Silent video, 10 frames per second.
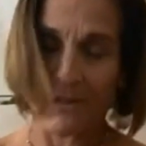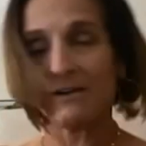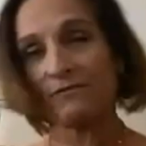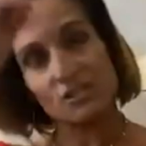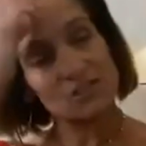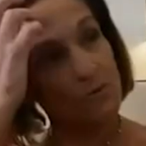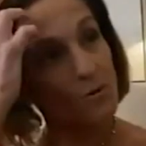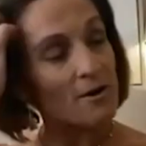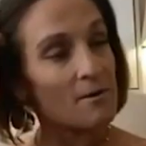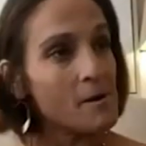of a
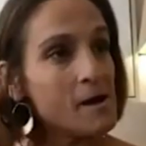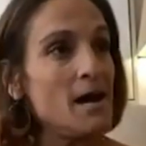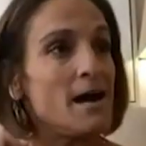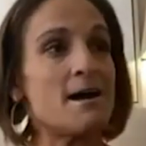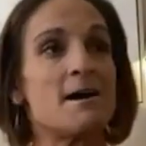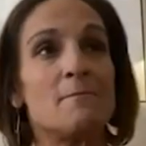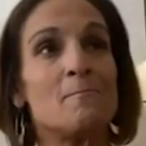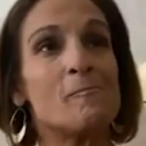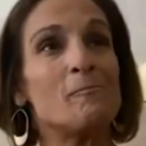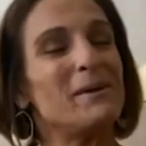score.
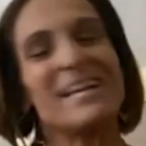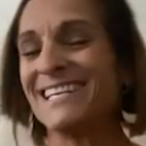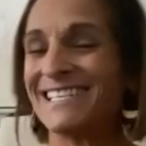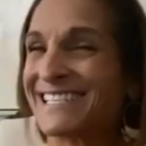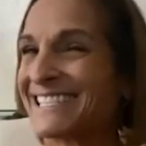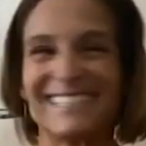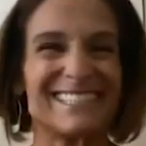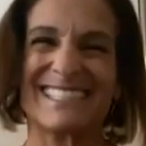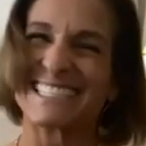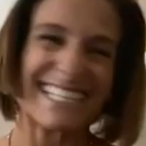Um, but he's,
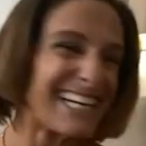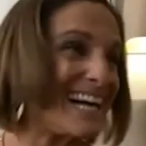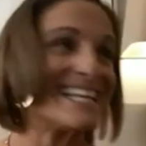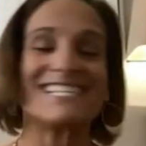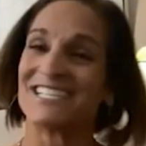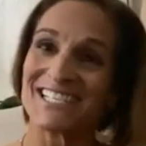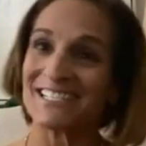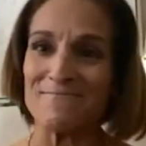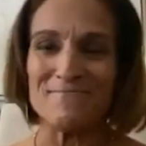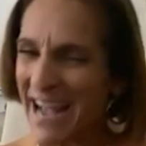God, he's just
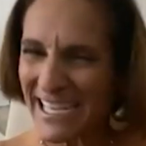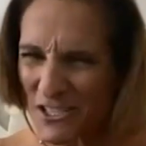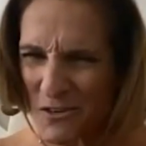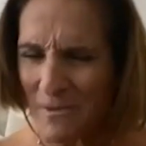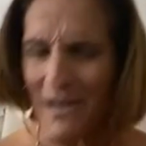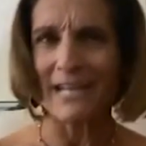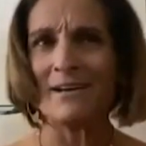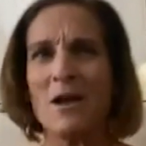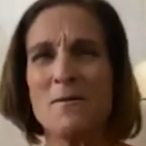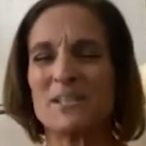a mastermind,
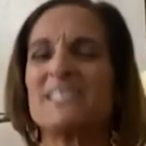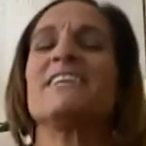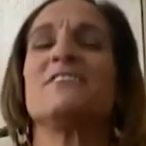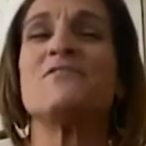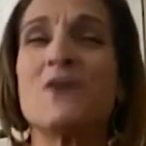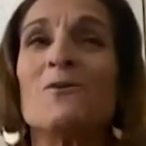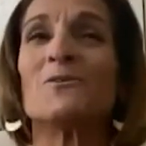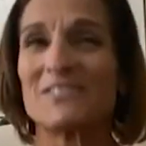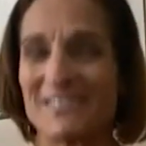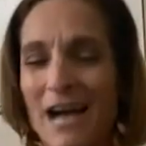because he
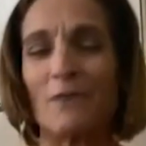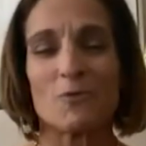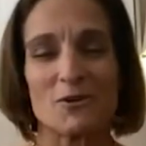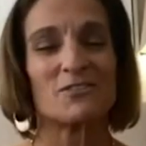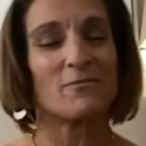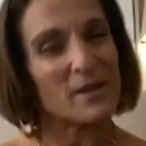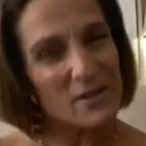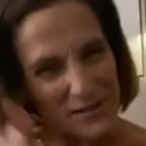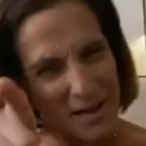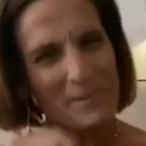knows that works for me.
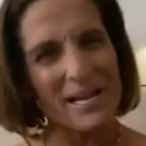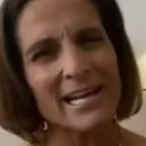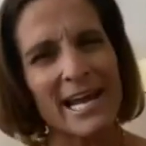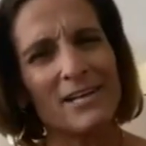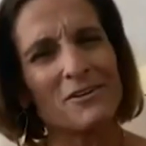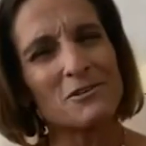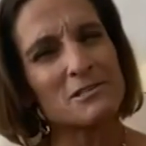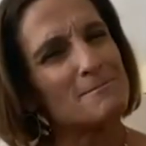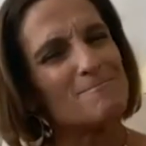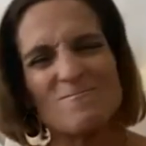You tell me I can't do
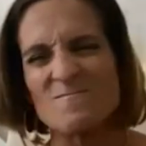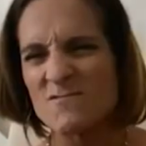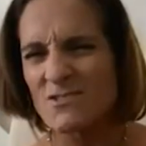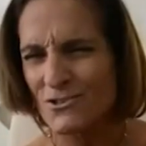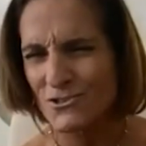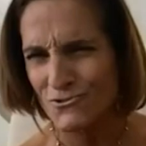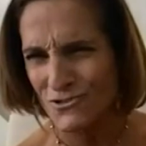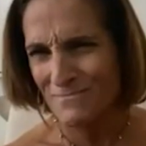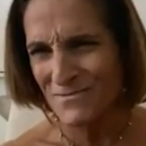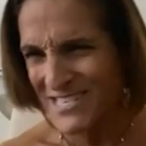something, oh,
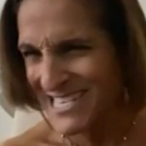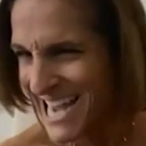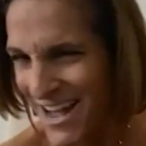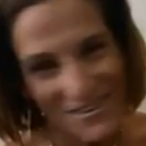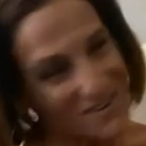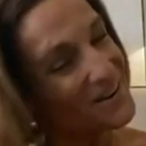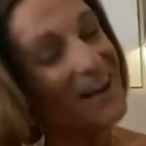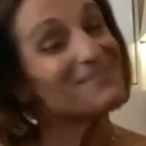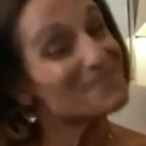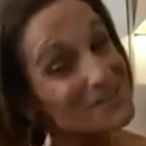I'm going to tell you,
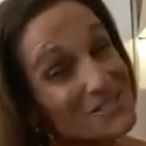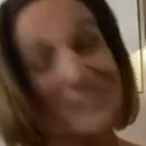I'm going to